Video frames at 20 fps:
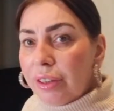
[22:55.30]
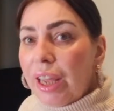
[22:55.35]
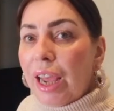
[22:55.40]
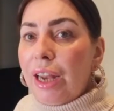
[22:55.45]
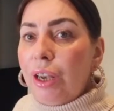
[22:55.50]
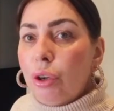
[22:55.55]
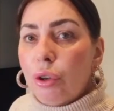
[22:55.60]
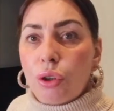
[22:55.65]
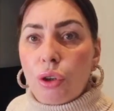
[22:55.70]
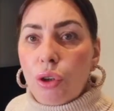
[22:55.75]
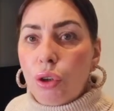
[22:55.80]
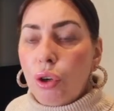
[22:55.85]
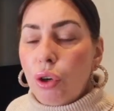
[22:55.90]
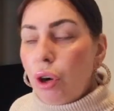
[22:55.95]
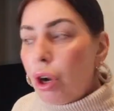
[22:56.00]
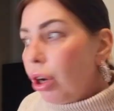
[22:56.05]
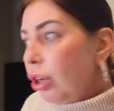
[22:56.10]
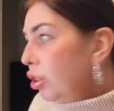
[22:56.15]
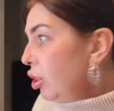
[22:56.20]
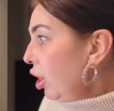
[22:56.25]
they look all
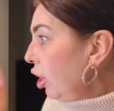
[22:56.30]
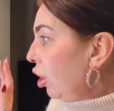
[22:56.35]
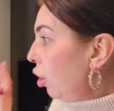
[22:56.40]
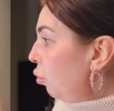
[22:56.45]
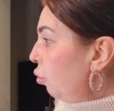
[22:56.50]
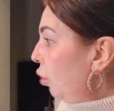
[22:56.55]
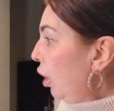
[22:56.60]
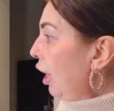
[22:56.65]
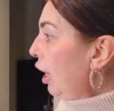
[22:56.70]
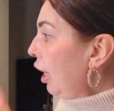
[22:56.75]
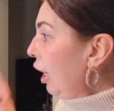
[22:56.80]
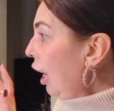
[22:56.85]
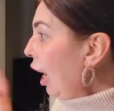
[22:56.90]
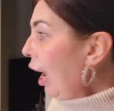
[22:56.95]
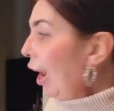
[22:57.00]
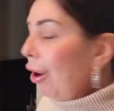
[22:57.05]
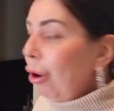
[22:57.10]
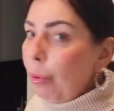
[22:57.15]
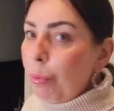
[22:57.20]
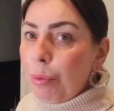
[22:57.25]
right. And I really
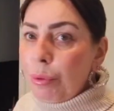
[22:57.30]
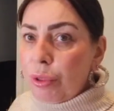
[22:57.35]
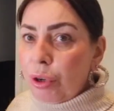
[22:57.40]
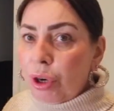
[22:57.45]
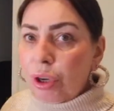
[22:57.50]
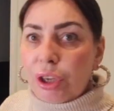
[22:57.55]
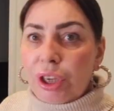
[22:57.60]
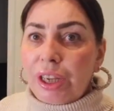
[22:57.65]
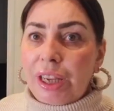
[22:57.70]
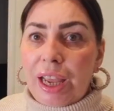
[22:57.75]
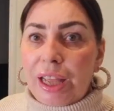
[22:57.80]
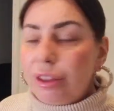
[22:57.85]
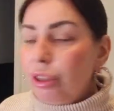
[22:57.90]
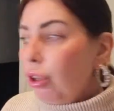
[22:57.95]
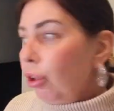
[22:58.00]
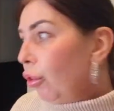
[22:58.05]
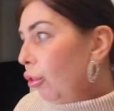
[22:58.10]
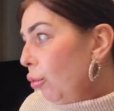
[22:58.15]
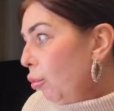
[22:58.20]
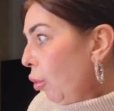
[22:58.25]
hope that I can get
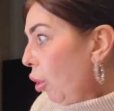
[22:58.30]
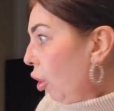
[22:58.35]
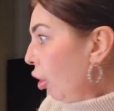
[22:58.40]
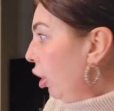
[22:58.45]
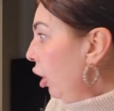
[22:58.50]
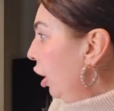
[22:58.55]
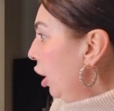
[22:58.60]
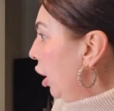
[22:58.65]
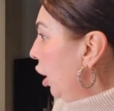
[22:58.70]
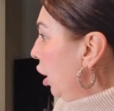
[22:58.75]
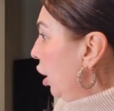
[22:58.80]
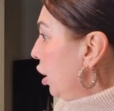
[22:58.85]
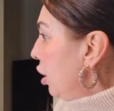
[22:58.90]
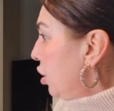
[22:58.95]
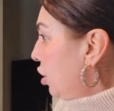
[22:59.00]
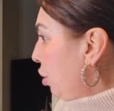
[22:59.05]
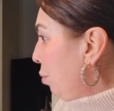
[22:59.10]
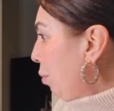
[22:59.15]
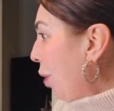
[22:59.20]
the other one to